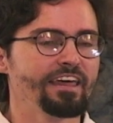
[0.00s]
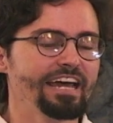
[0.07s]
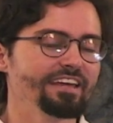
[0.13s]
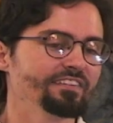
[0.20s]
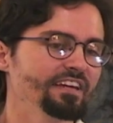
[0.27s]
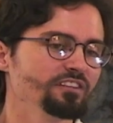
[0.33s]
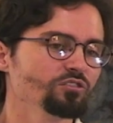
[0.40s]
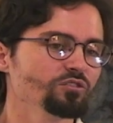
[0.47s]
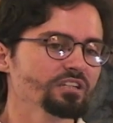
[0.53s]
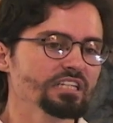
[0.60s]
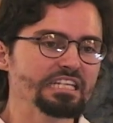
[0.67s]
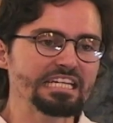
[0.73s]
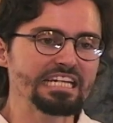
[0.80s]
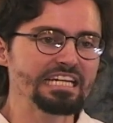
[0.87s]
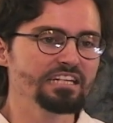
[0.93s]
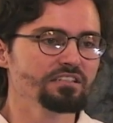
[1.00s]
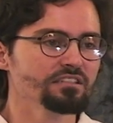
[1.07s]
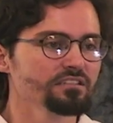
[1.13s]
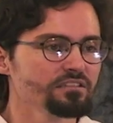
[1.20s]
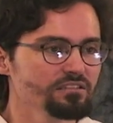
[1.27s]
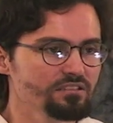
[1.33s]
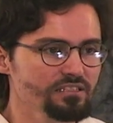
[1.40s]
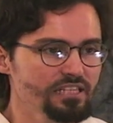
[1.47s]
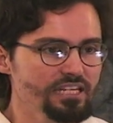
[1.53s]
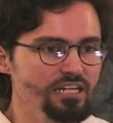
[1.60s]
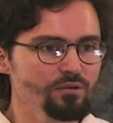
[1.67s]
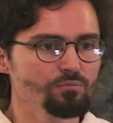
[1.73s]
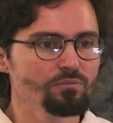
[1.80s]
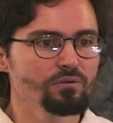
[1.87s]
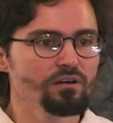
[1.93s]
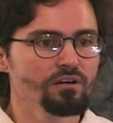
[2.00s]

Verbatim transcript: And then you can eat, sleep,